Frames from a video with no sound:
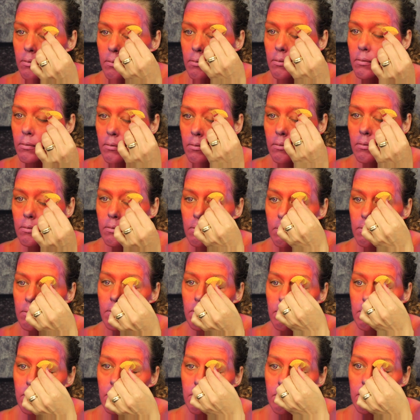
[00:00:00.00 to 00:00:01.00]

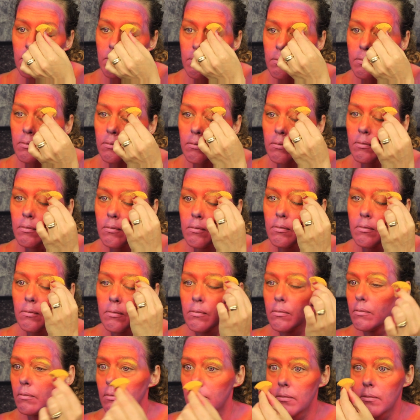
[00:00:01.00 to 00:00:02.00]

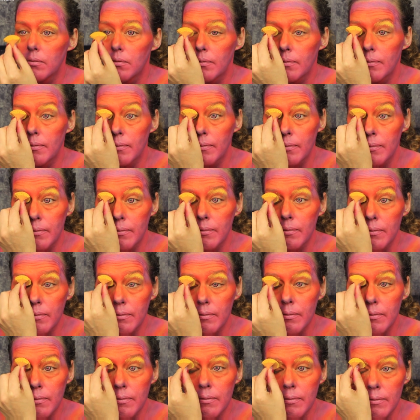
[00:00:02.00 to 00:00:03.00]

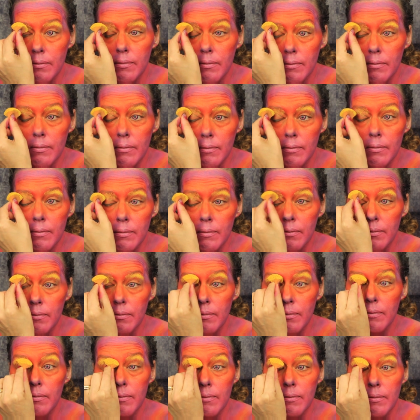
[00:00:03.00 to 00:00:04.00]

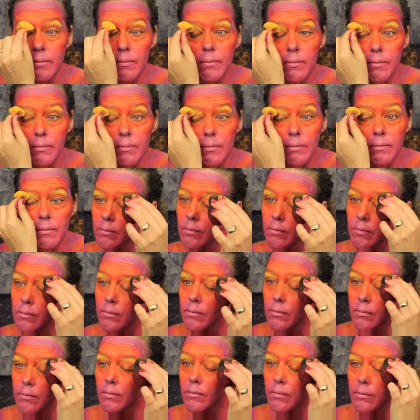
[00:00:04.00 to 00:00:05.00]

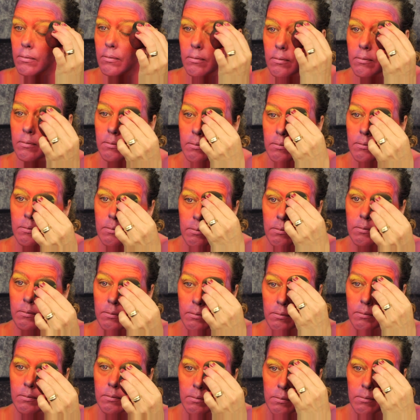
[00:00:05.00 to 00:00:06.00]
(no one is talking)